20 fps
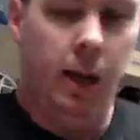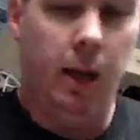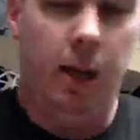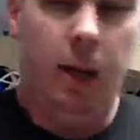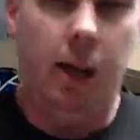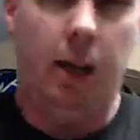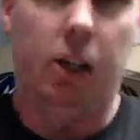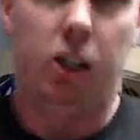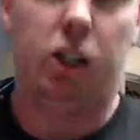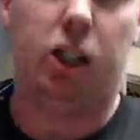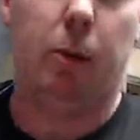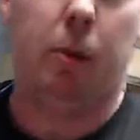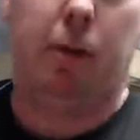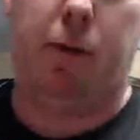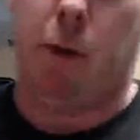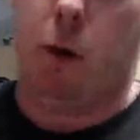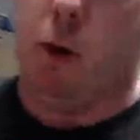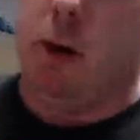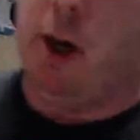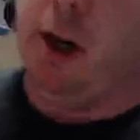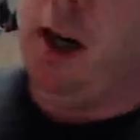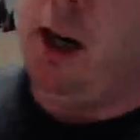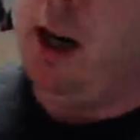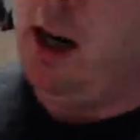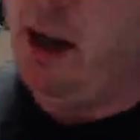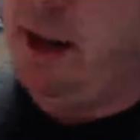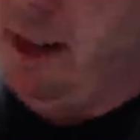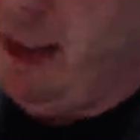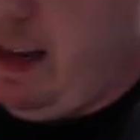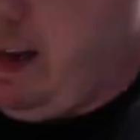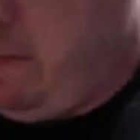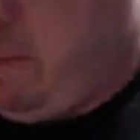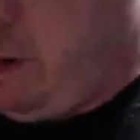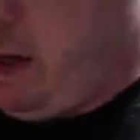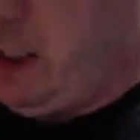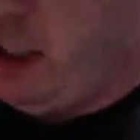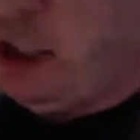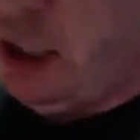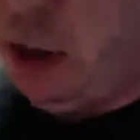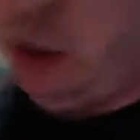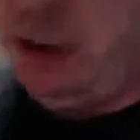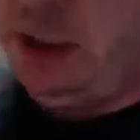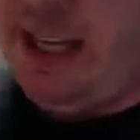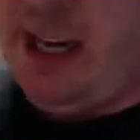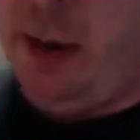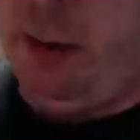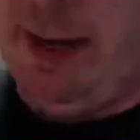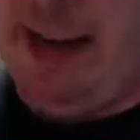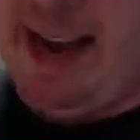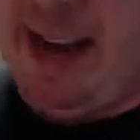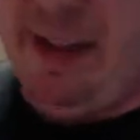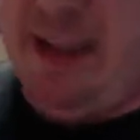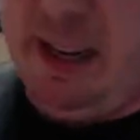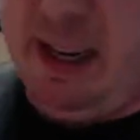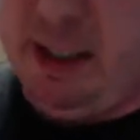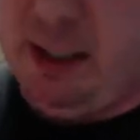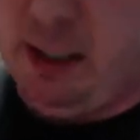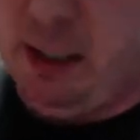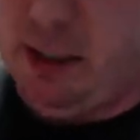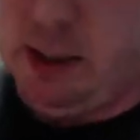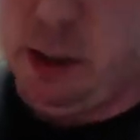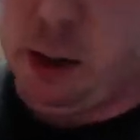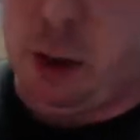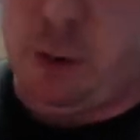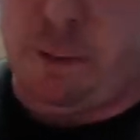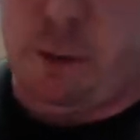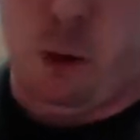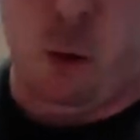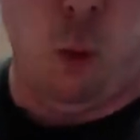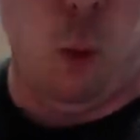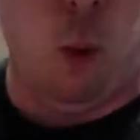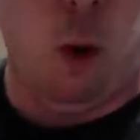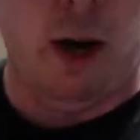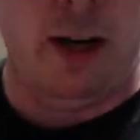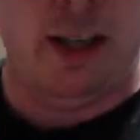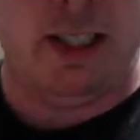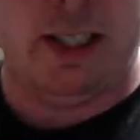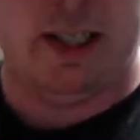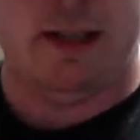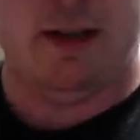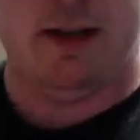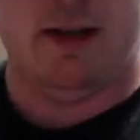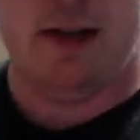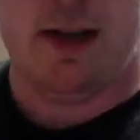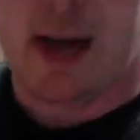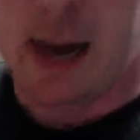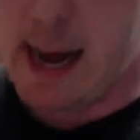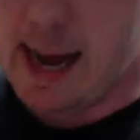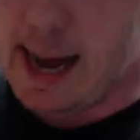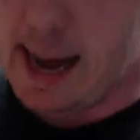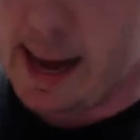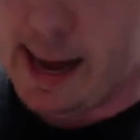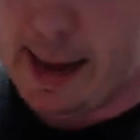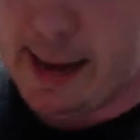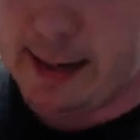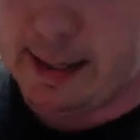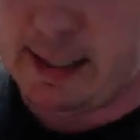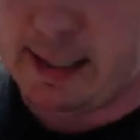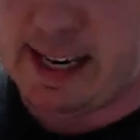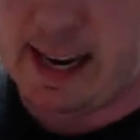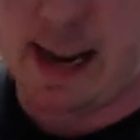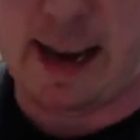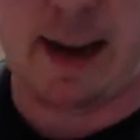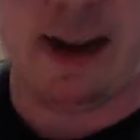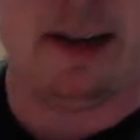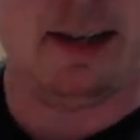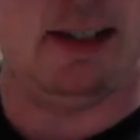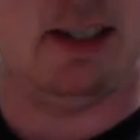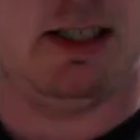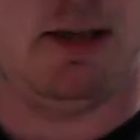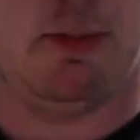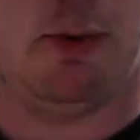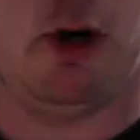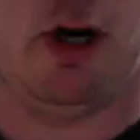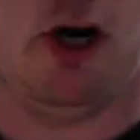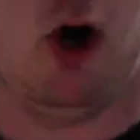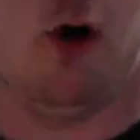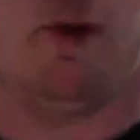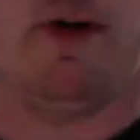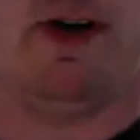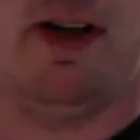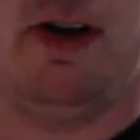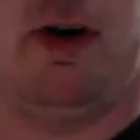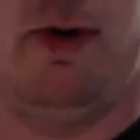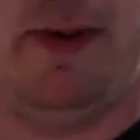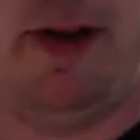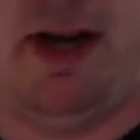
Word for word: So before, on the E-Flex 2s, they only had these. So if you want uh, to, to put it over a little bit